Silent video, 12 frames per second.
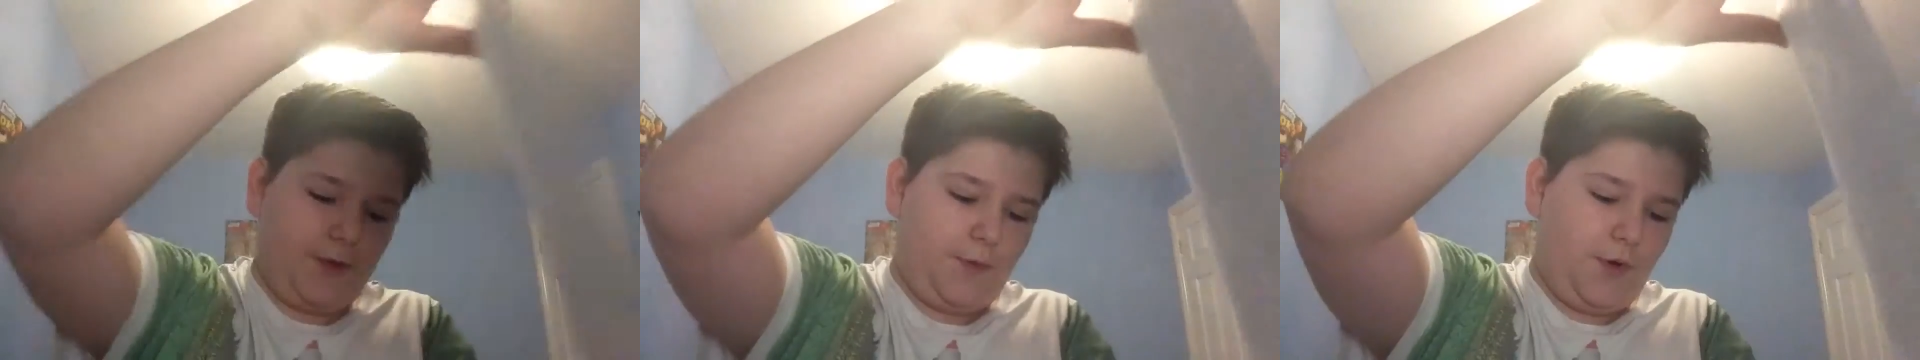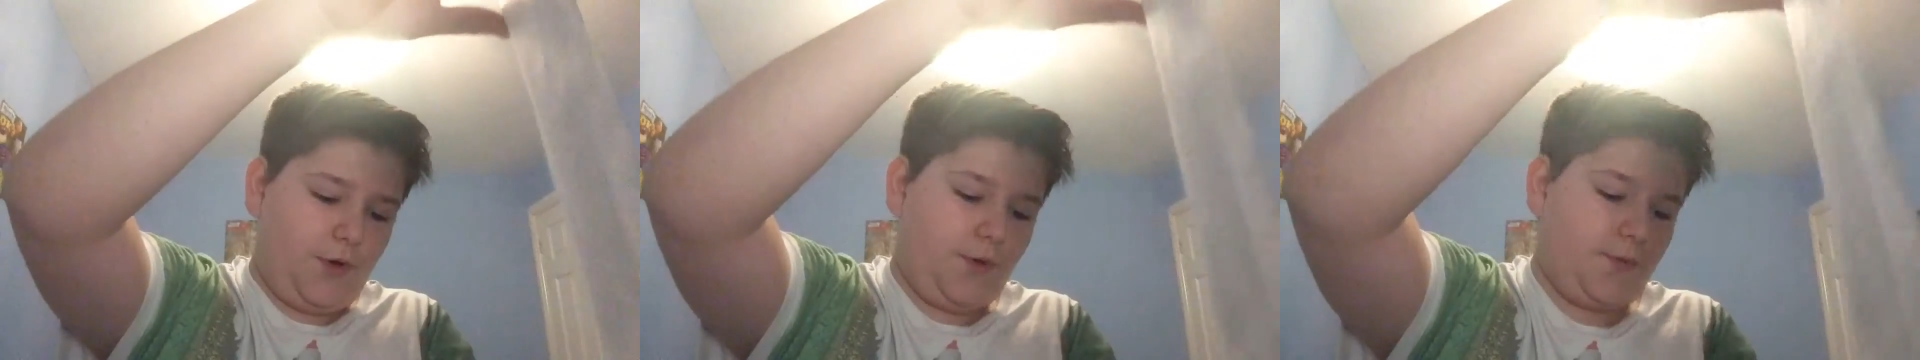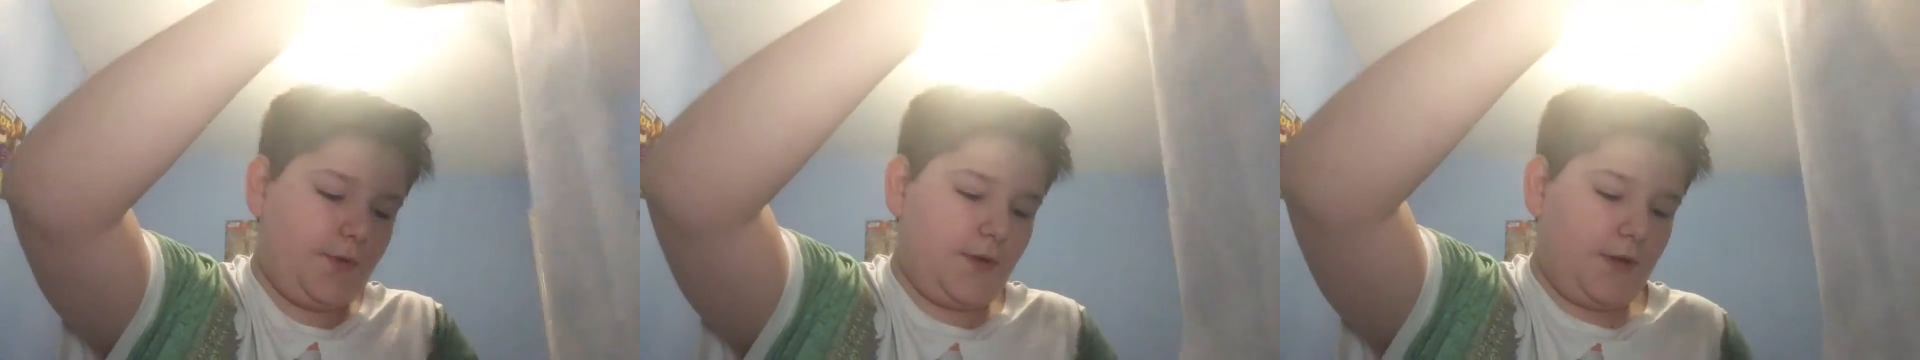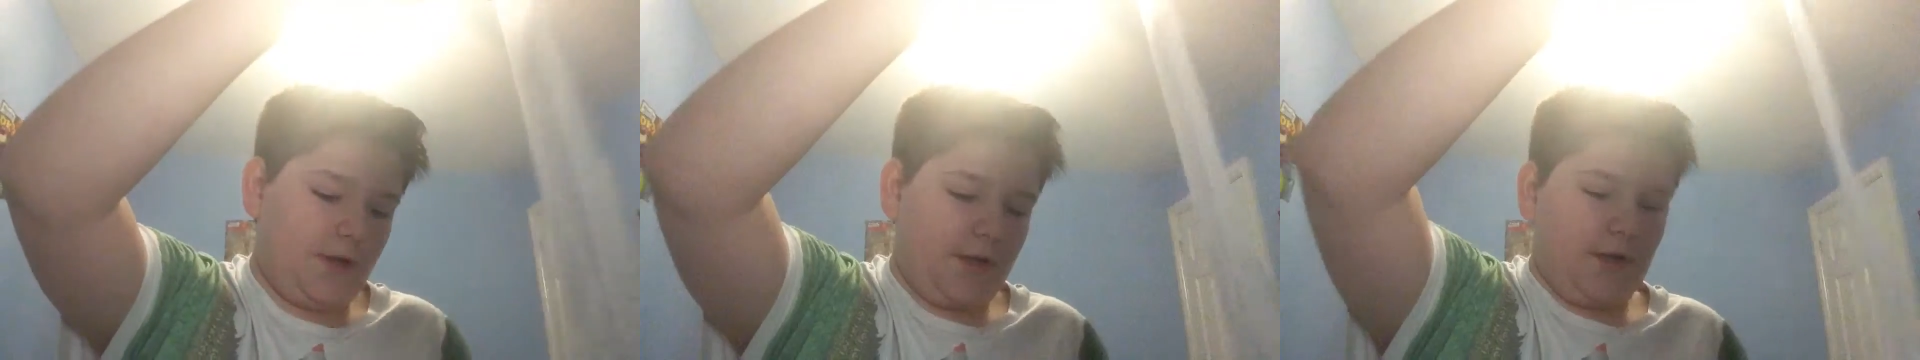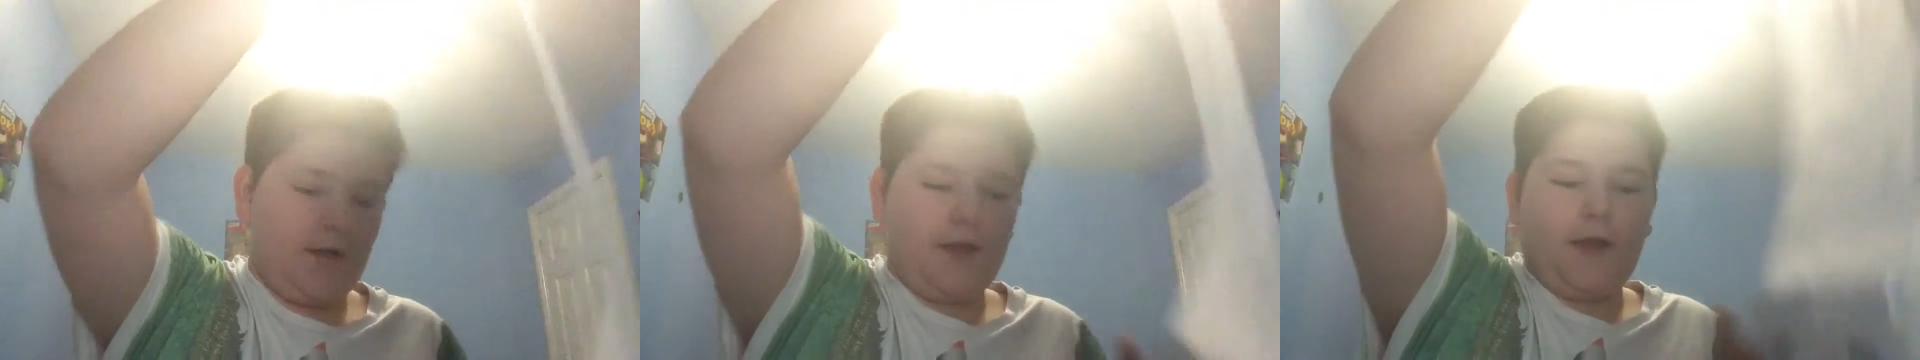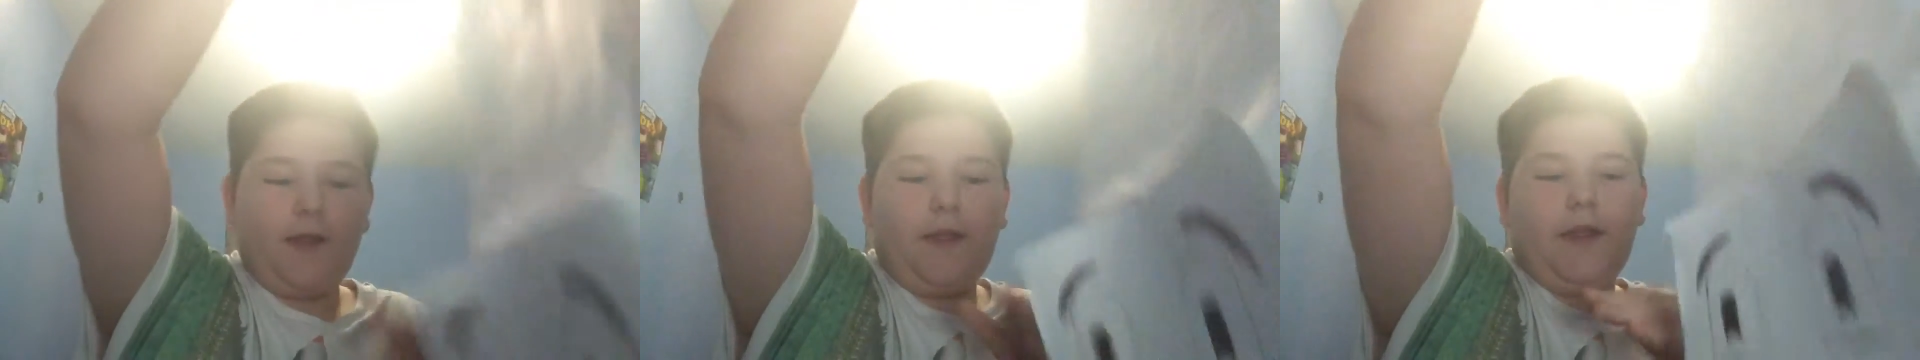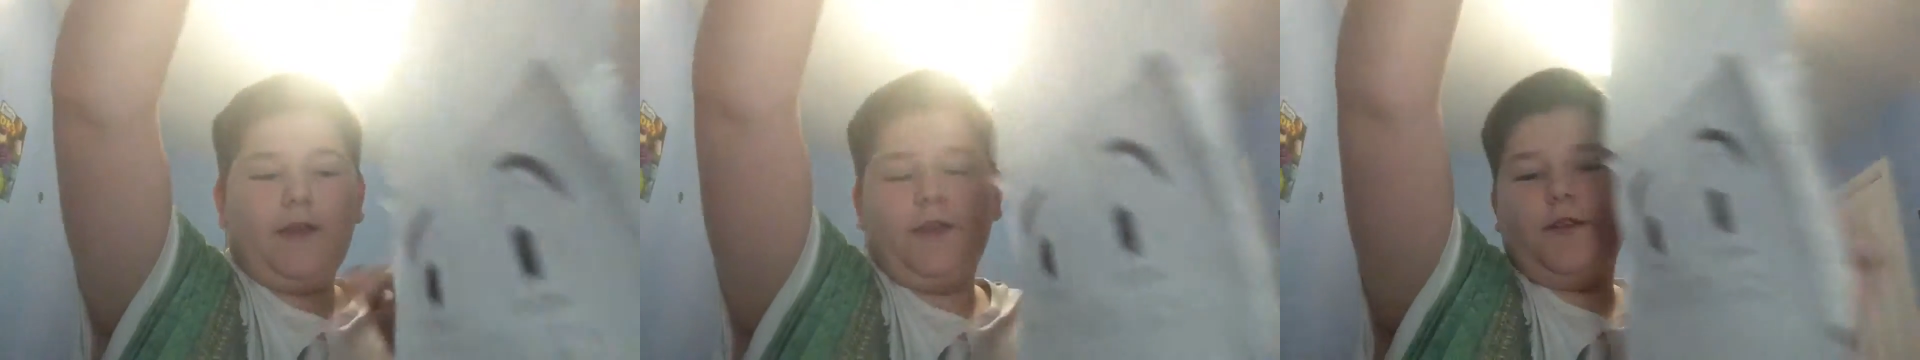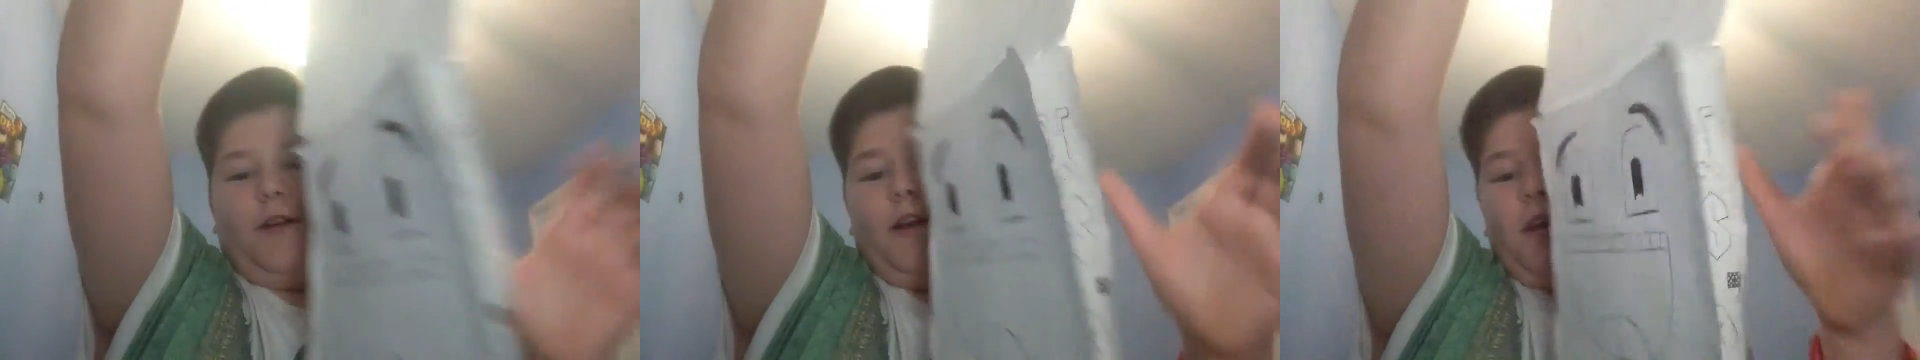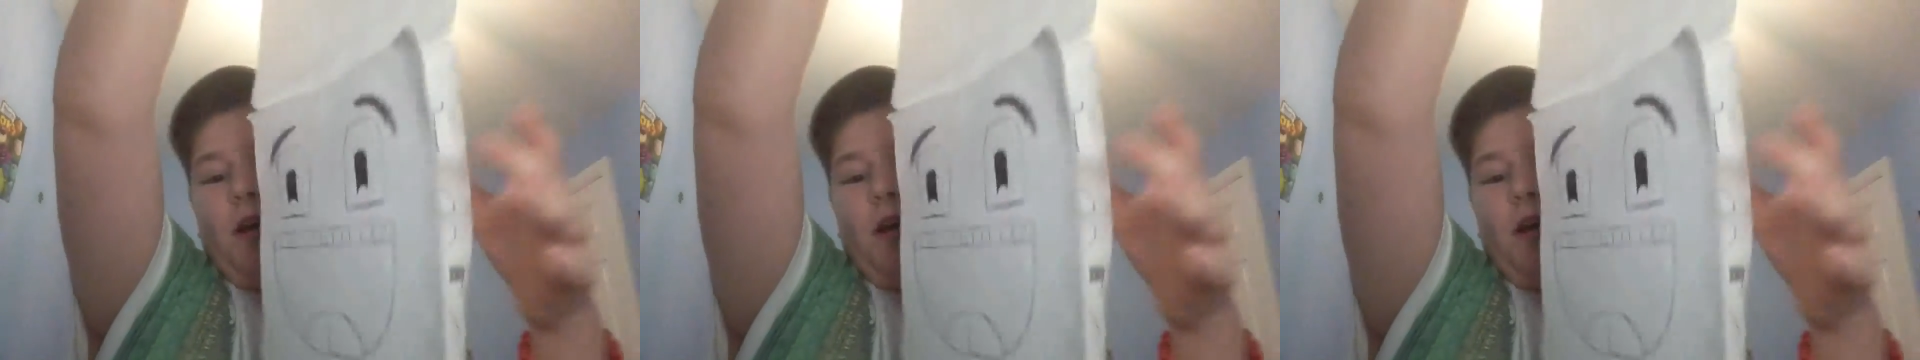them up. And then you've got